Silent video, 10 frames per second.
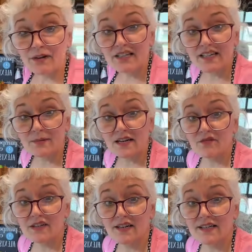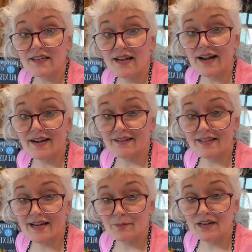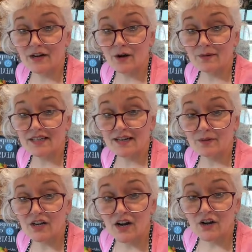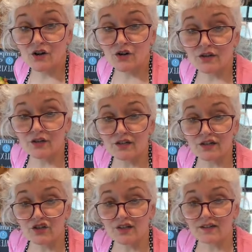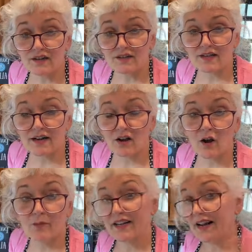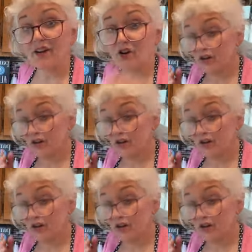how many steps have you done today? Does anybody know how many steps? You could use the chicken salsa in the omelet. Yeah,